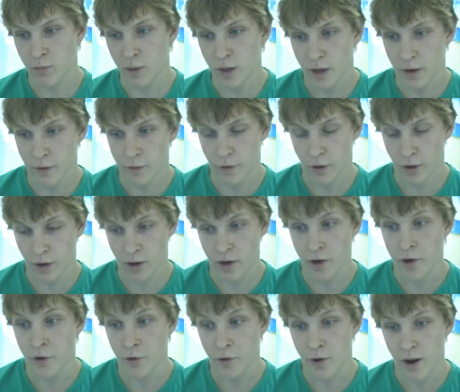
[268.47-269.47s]
meaningfully
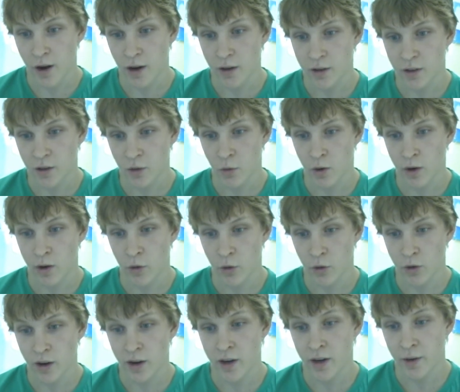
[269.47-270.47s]
in a reality where
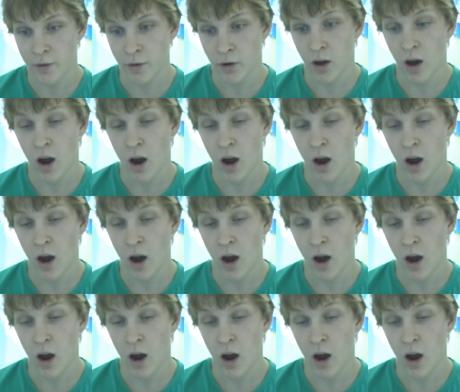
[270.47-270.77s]
good and evil